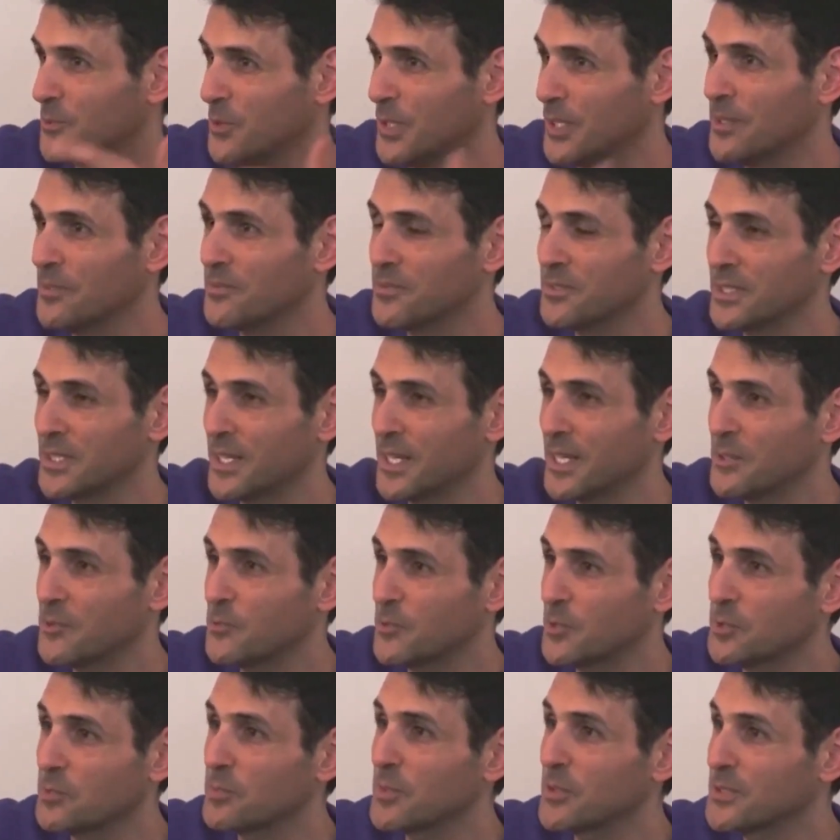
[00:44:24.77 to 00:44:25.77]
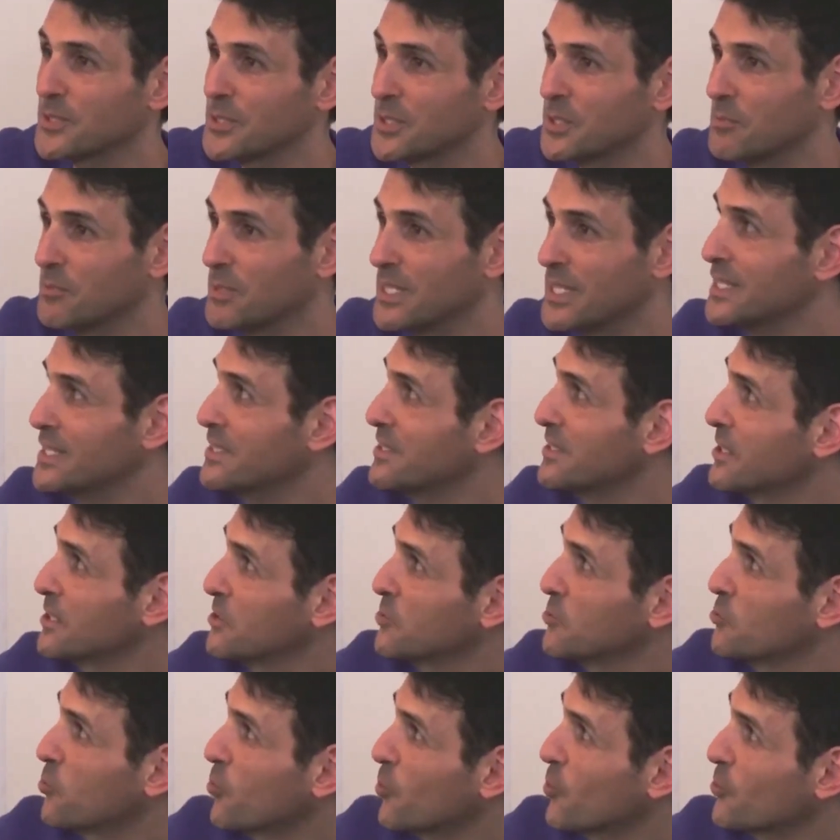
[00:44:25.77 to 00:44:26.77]
left side, responsibility
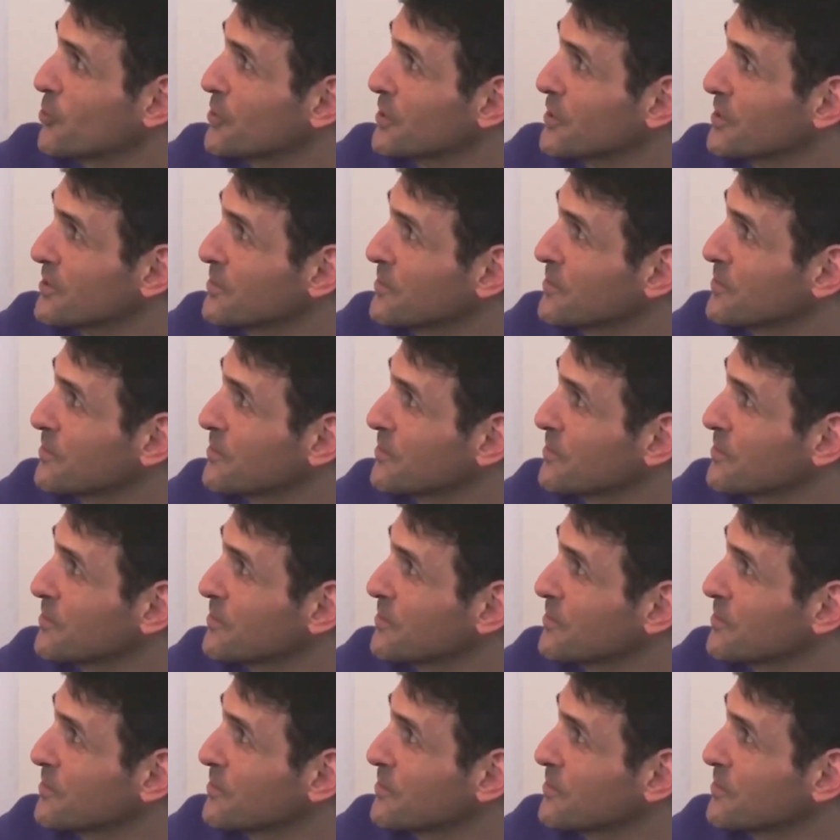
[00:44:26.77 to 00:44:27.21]
and worry.